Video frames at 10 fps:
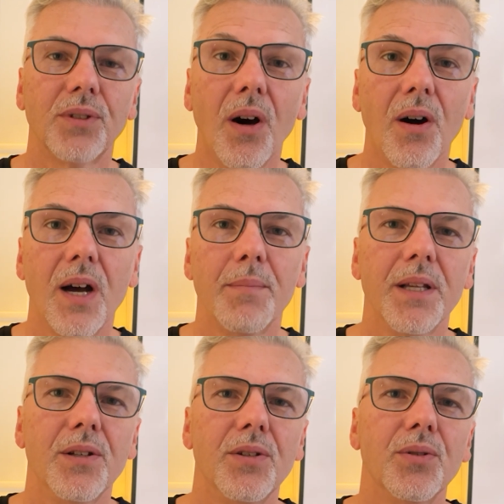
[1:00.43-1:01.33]
time
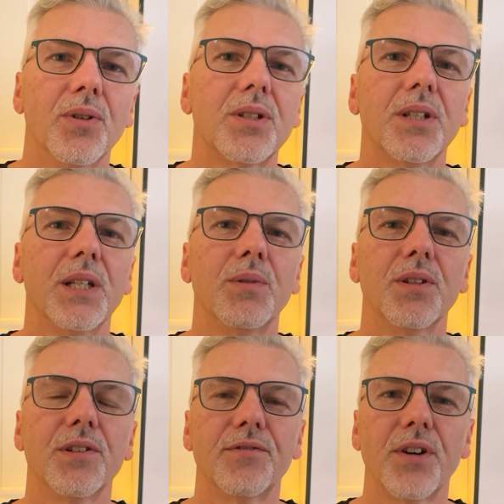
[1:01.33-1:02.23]
in New York City
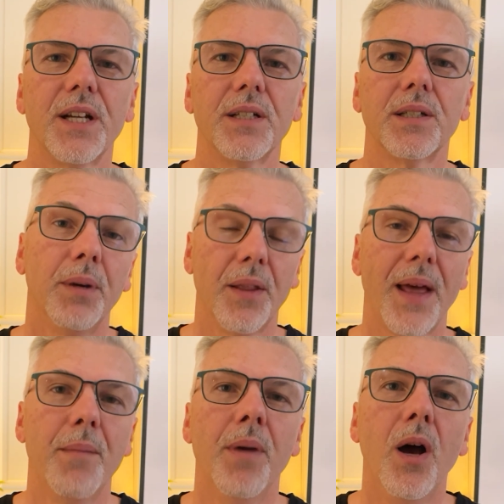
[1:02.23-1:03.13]
with her friend. But at
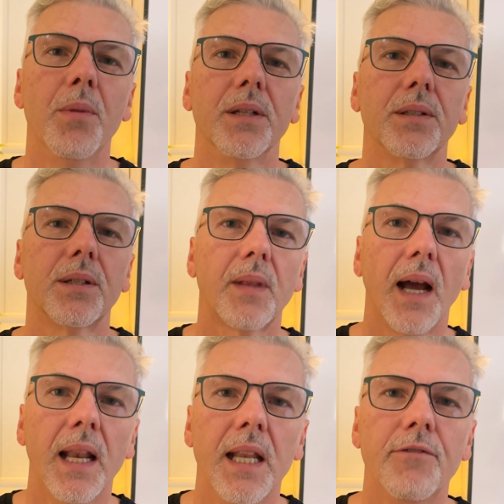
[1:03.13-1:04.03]
that moment,
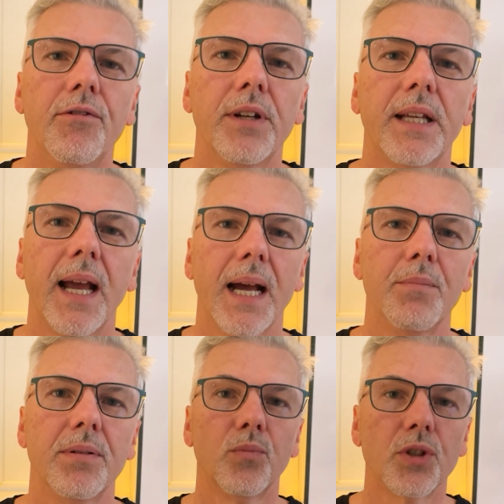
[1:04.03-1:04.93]
a livery
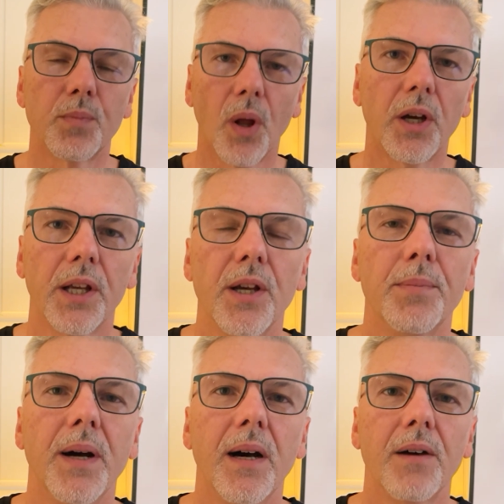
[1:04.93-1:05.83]
cab was blocking her
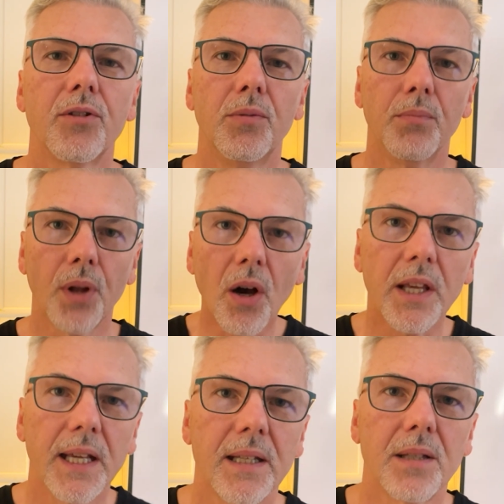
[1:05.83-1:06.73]
path,
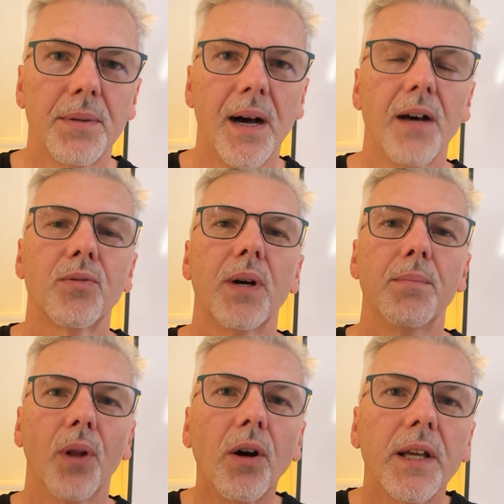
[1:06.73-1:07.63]
blocking the pathway,
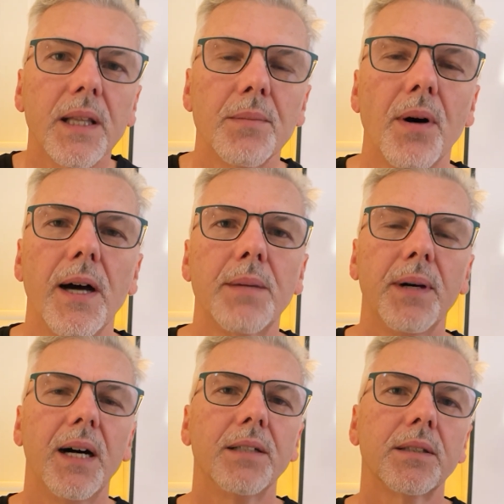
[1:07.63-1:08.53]
blocking the bike
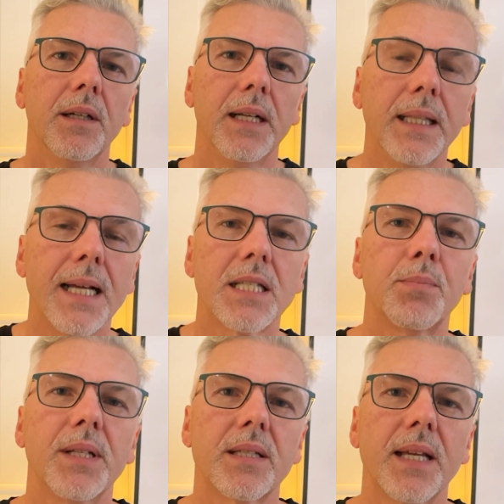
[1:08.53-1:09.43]
path. And in that
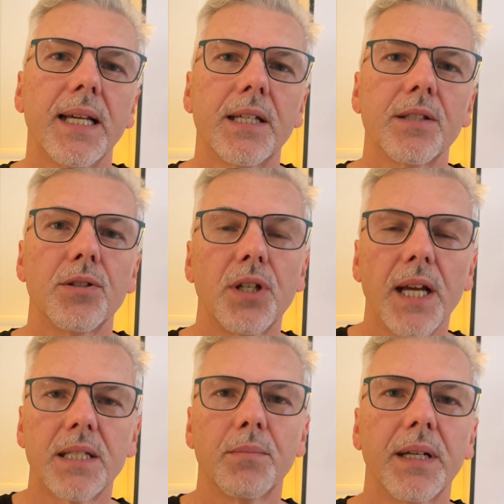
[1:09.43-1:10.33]
split second, she
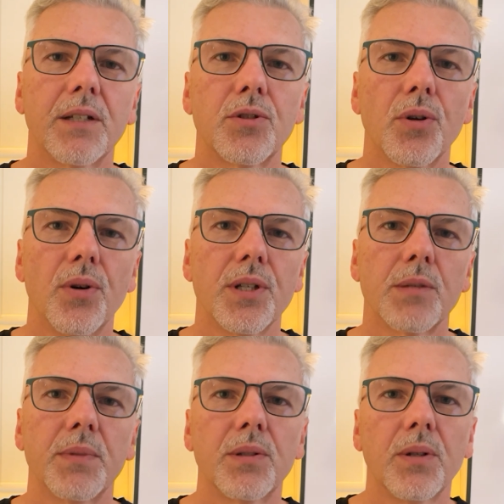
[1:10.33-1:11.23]
had to make a choice
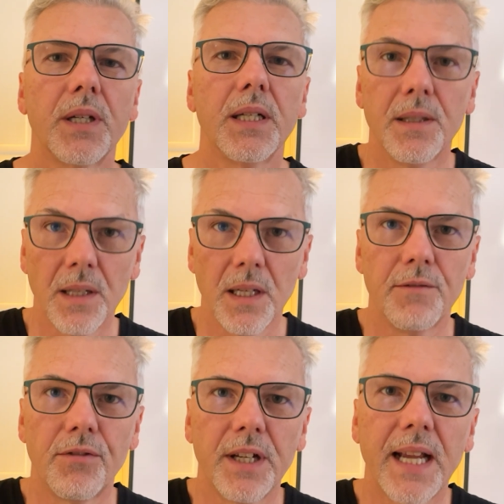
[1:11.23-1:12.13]
between the
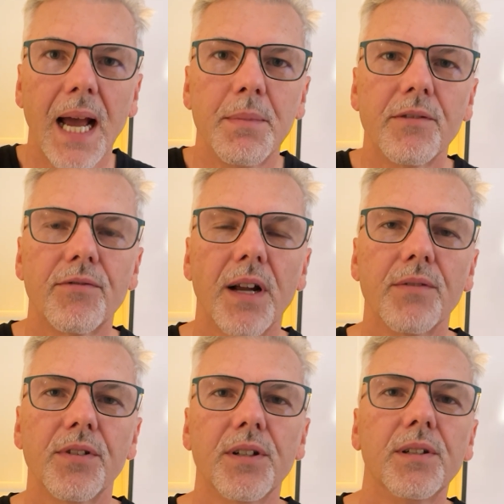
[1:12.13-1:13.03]
livery cab in front
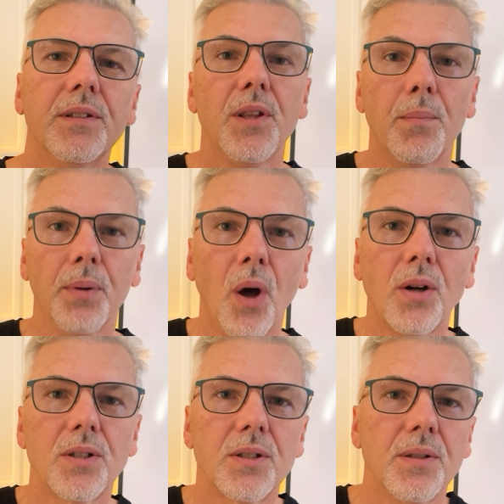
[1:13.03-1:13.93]
of her, the
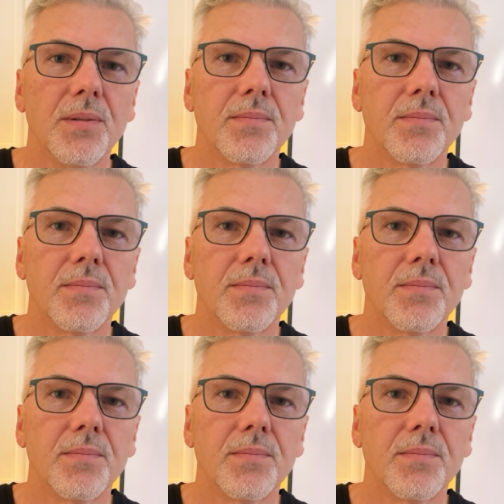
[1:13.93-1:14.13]
blocked